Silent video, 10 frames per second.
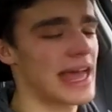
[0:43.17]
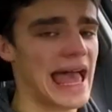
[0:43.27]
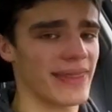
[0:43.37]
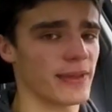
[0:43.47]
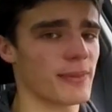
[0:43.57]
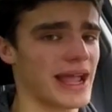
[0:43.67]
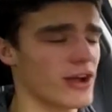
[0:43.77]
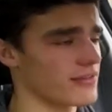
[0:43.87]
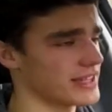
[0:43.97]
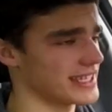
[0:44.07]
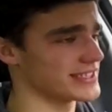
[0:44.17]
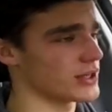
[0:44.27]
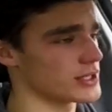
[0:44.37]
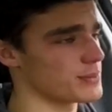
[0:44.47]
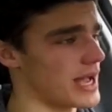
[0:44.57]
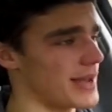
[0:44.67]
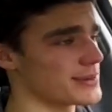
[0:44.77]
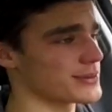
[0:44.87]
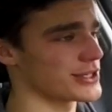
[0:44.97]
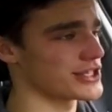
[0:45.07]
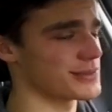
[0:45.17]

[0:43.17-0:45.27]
at the back of the exhaust pipes, which is